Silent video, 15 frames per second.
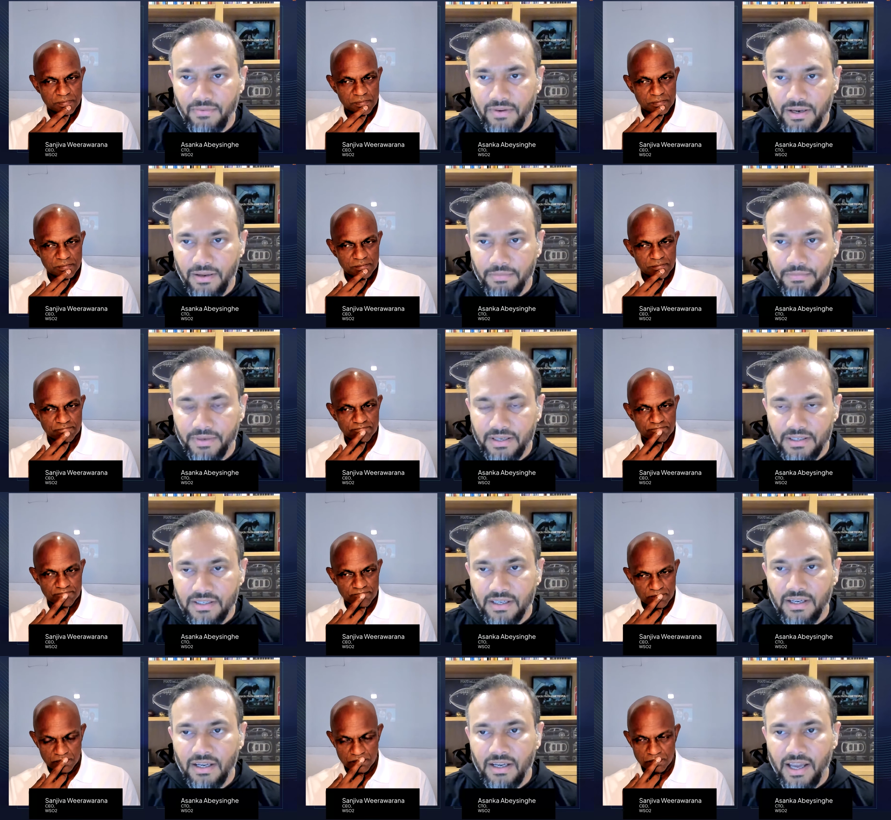
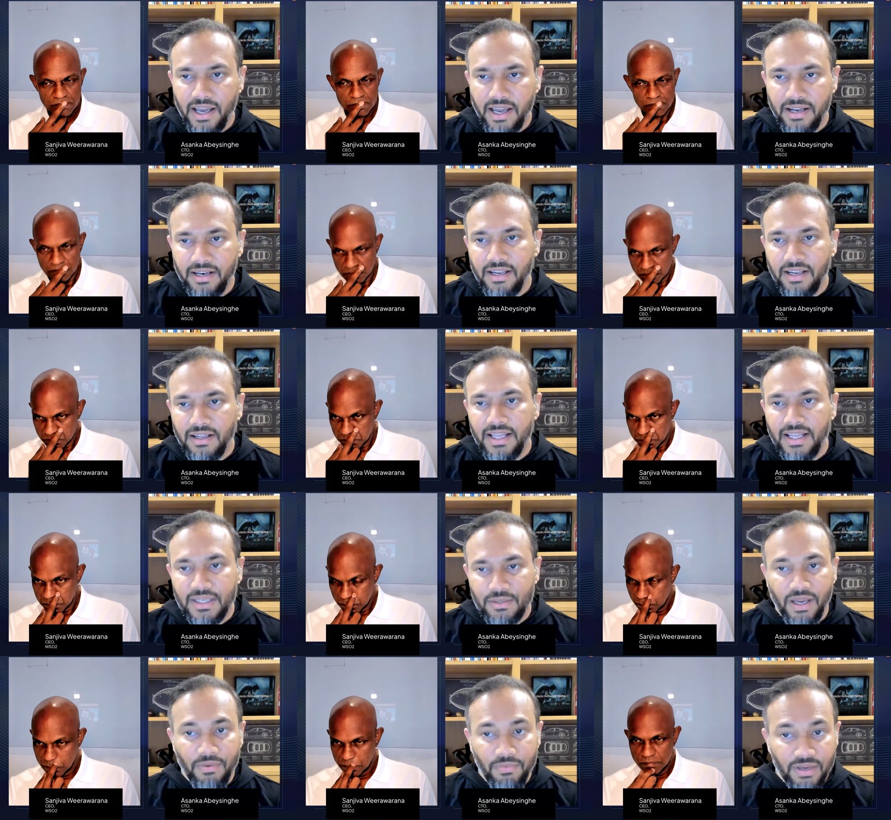Speaker 1: development and
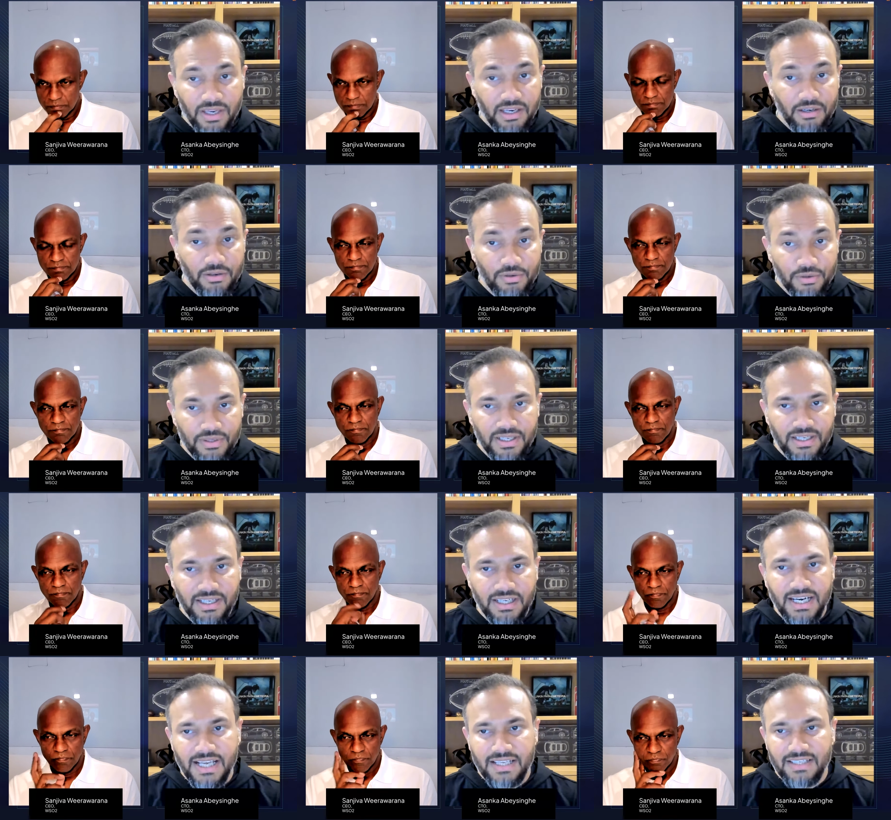that's why we
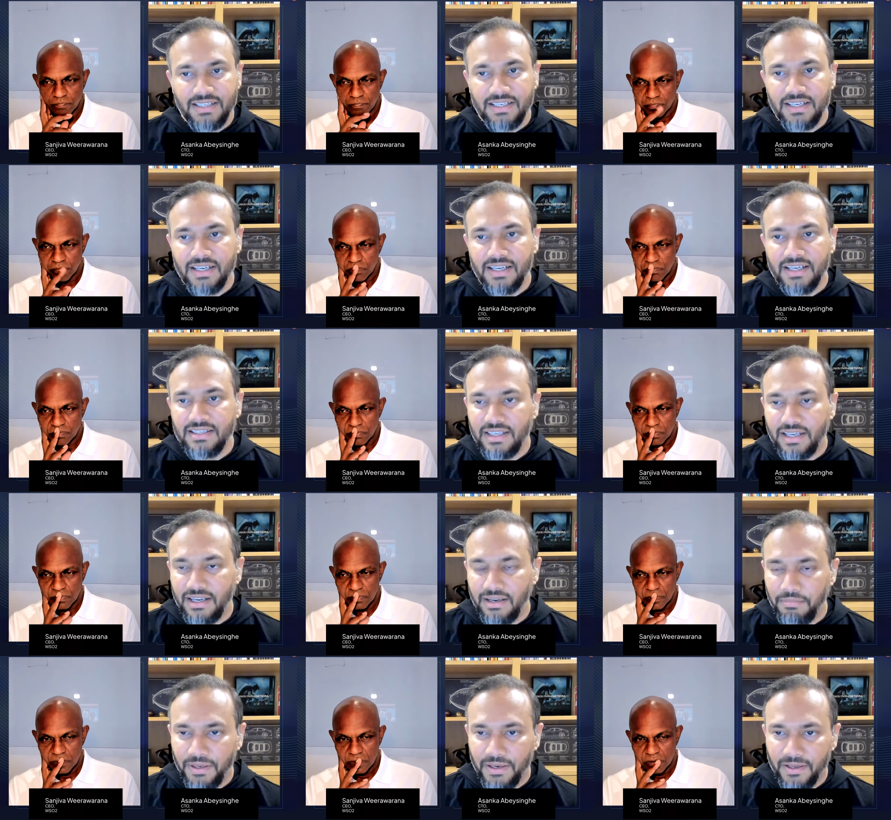included it as the
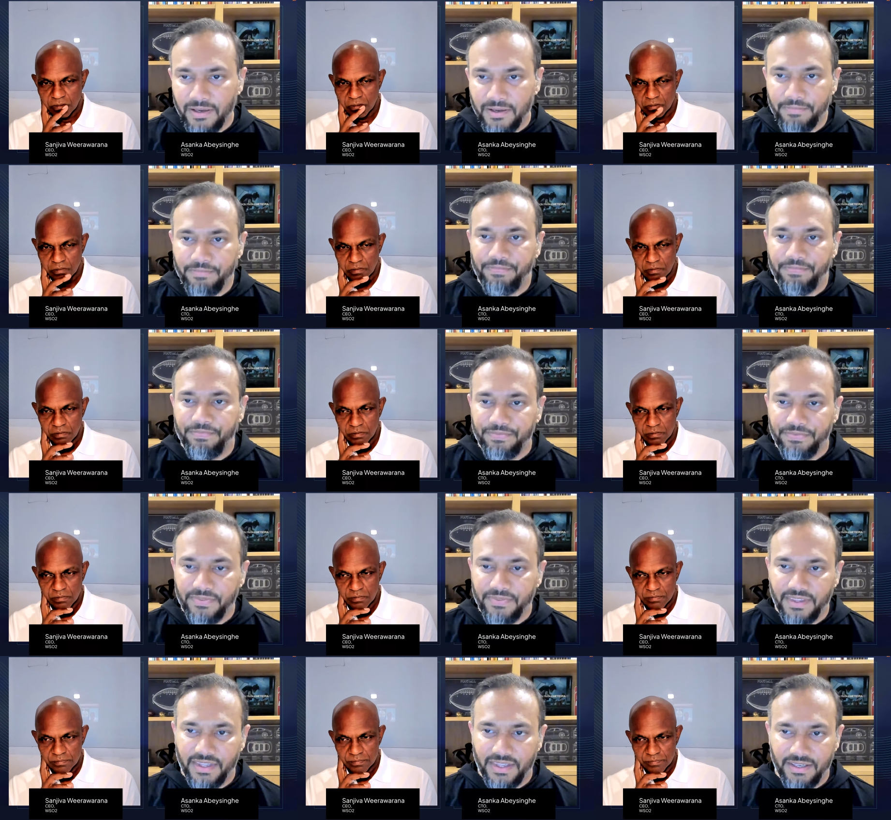second pillar
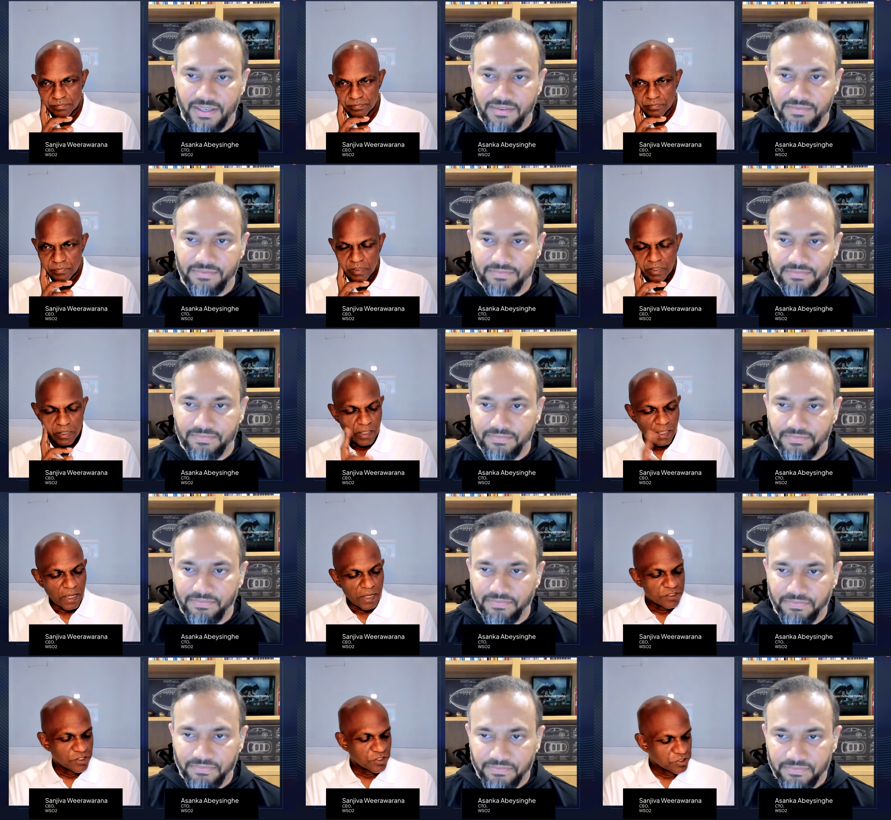
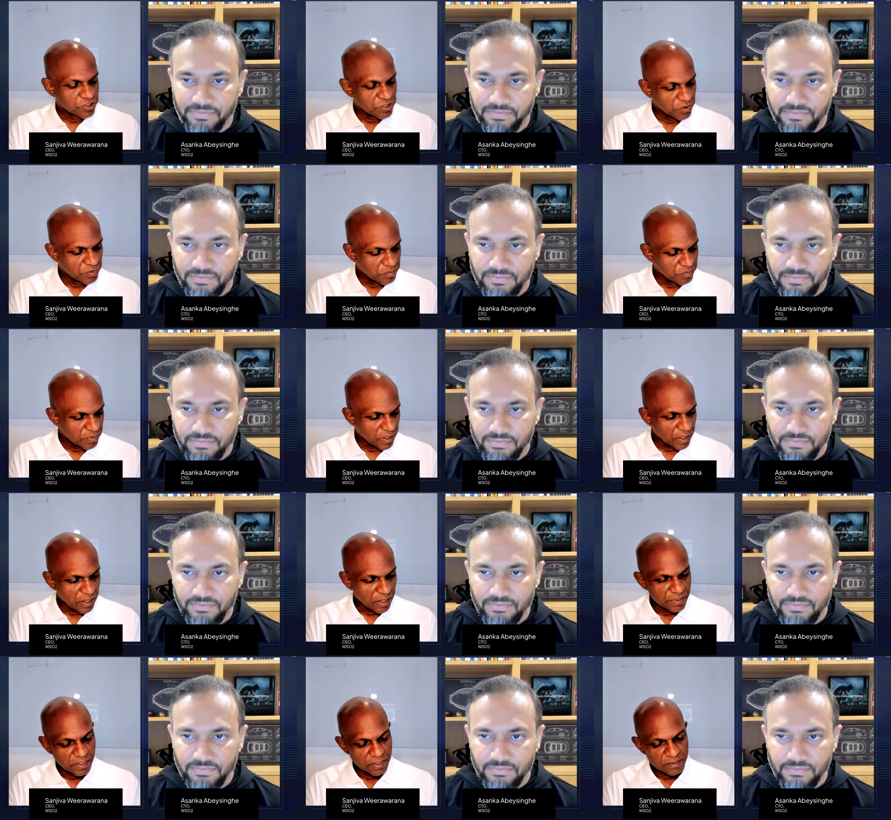
Speaker 2: yeah so, so
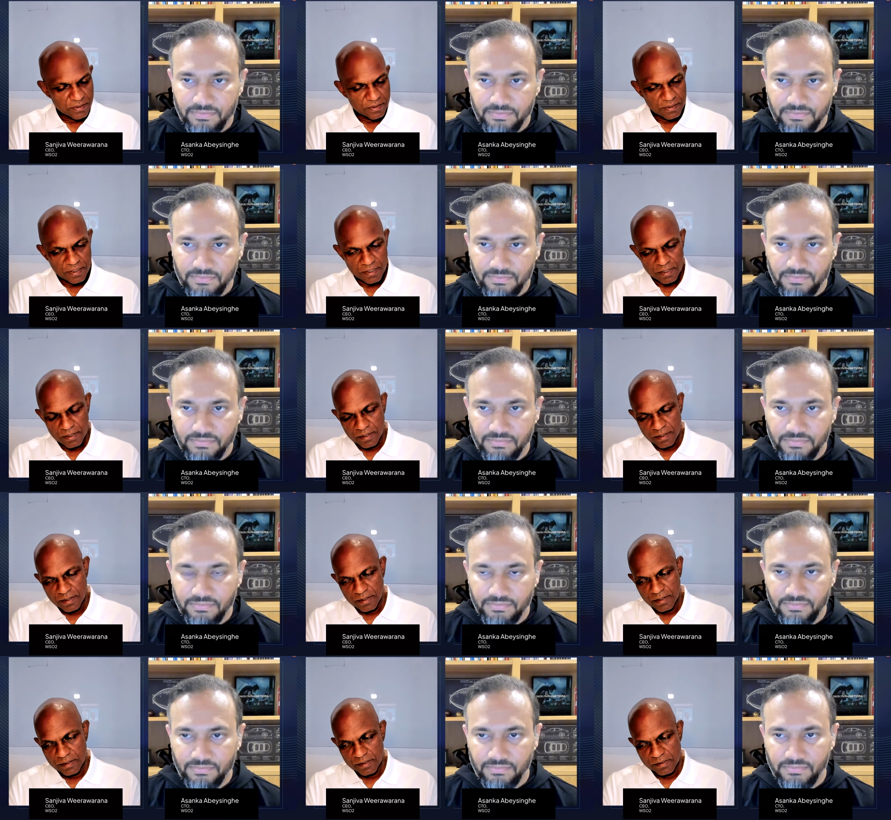i think the
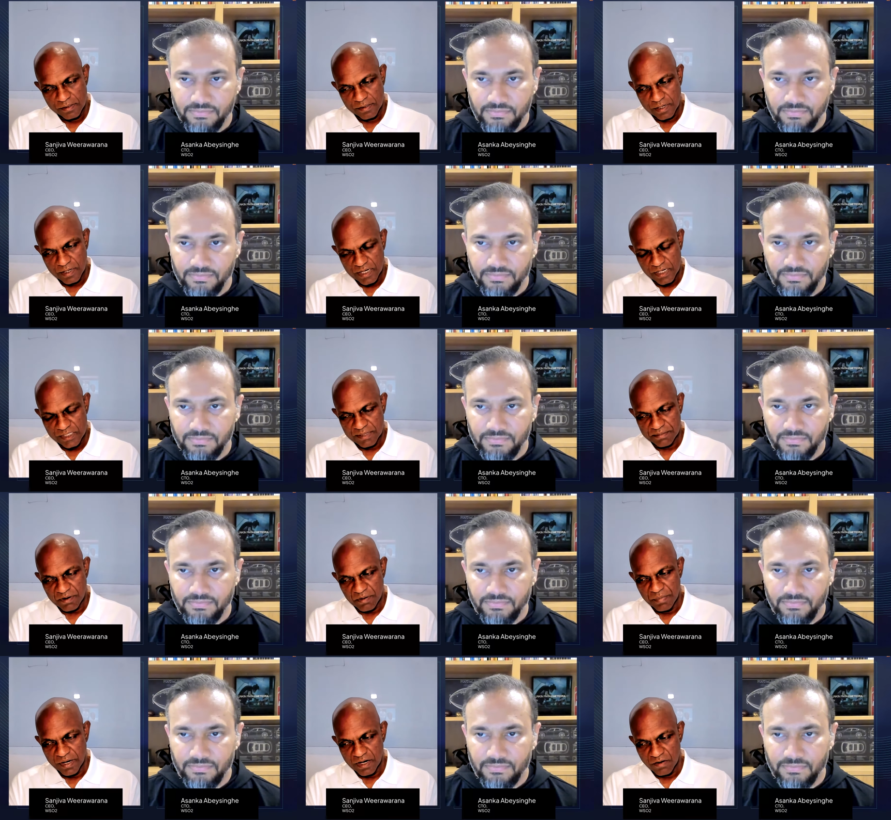the concept
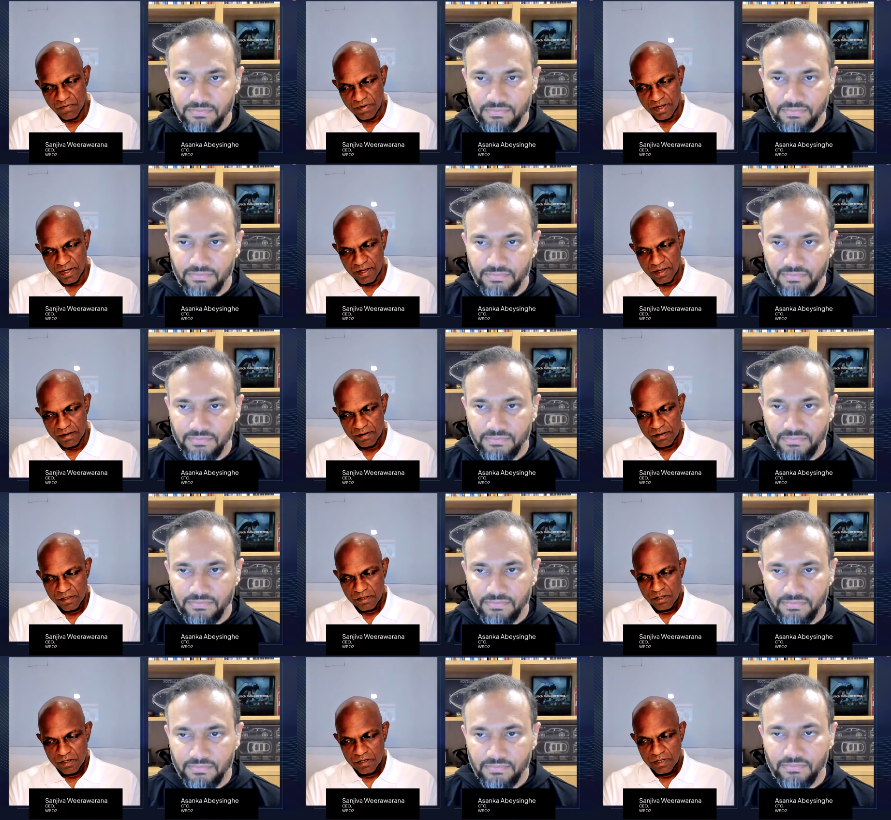of middleware
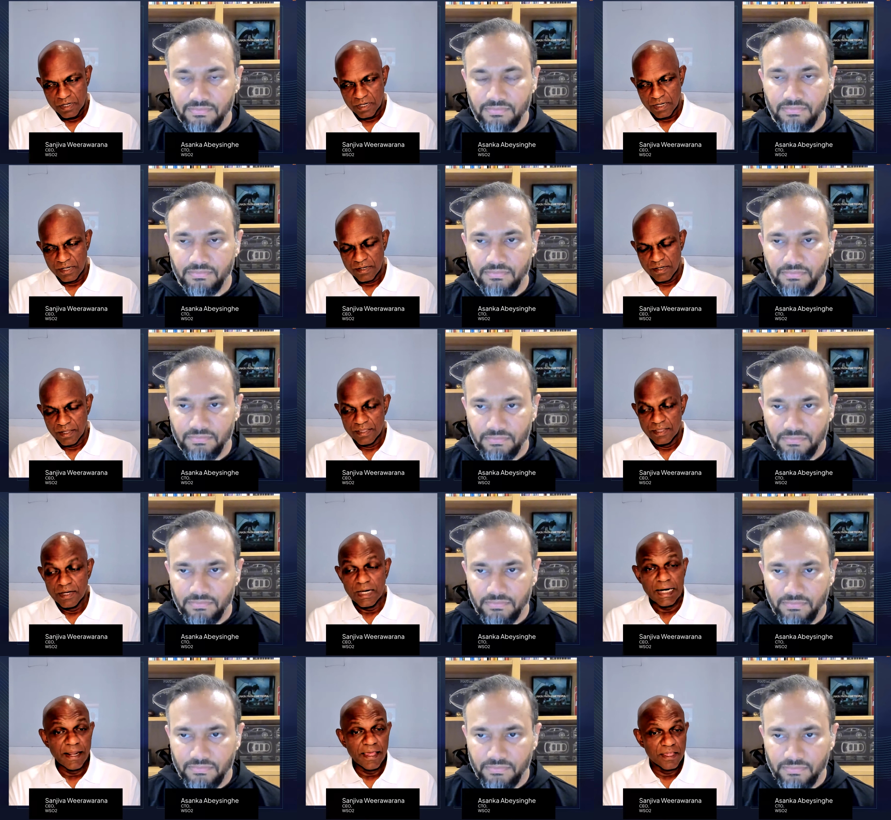in in the
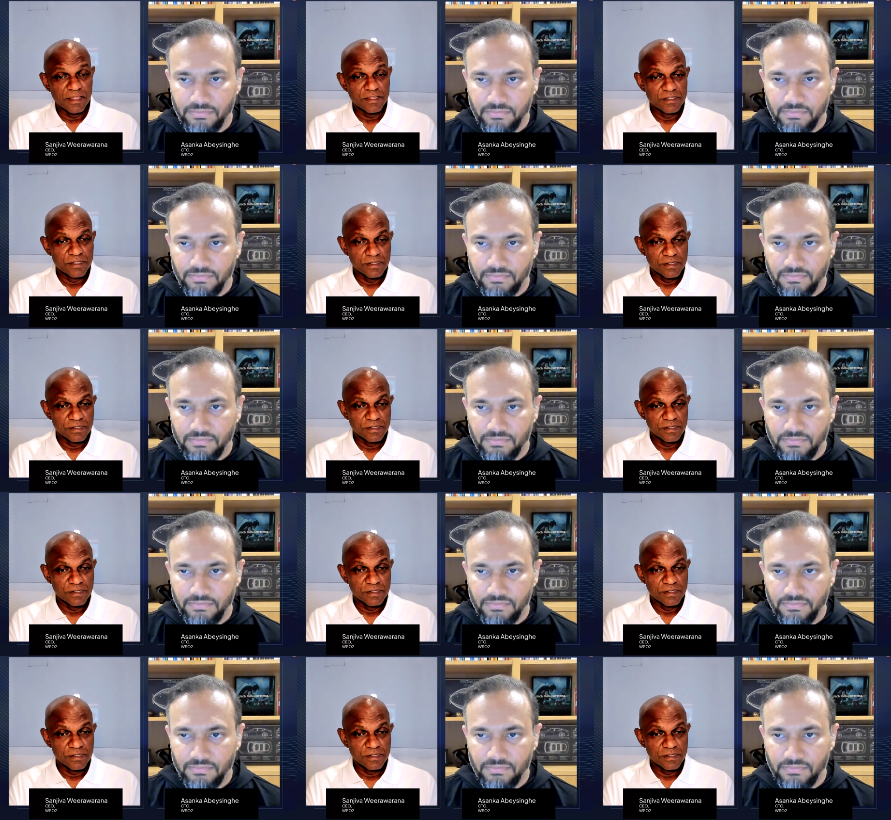early days,